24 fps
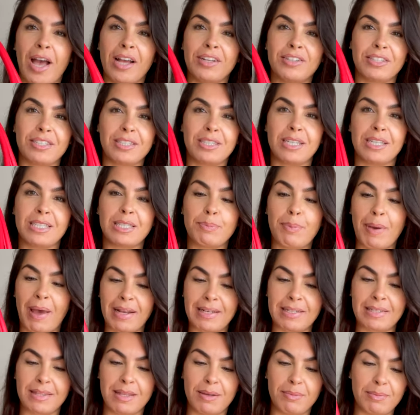I just
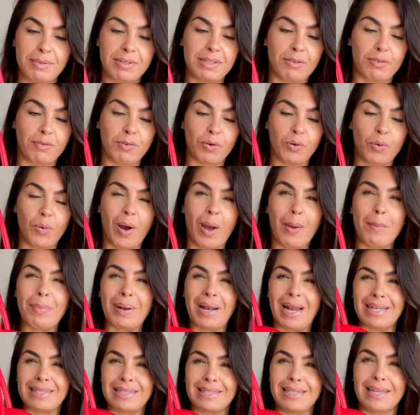expect them to feel quite
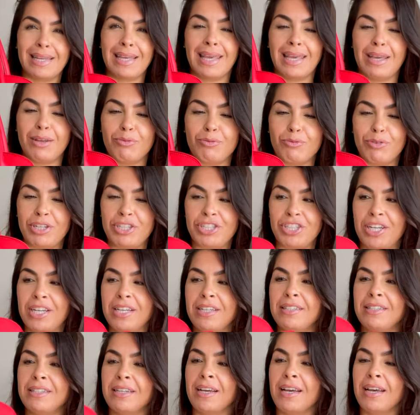plasticky and
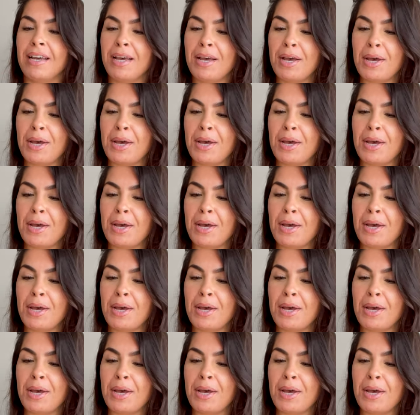rigid